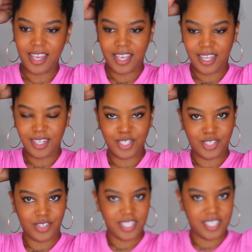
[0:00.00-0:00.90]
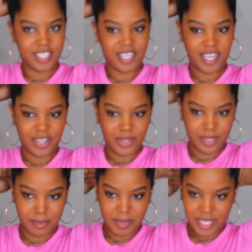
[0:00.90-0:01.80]
kind of stretched it out a
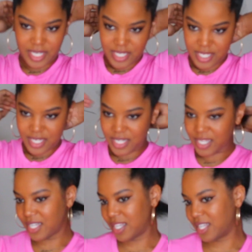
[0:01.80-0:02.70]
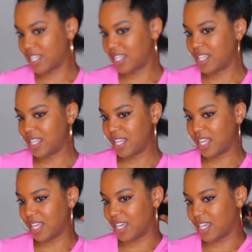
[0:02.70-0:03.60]
little bit
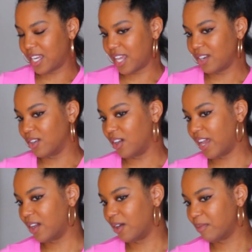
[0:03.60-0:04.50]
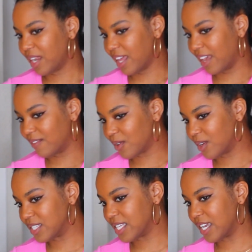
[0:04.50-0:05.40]
and I don't know. I hope that I have it
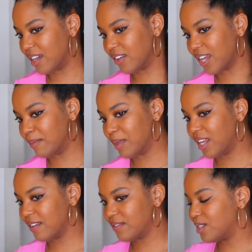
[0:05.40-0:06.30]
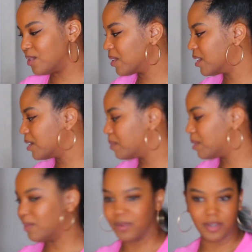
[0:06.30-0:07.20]
all down. I might have to do a little
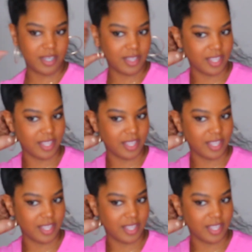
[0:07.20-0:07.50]
bit more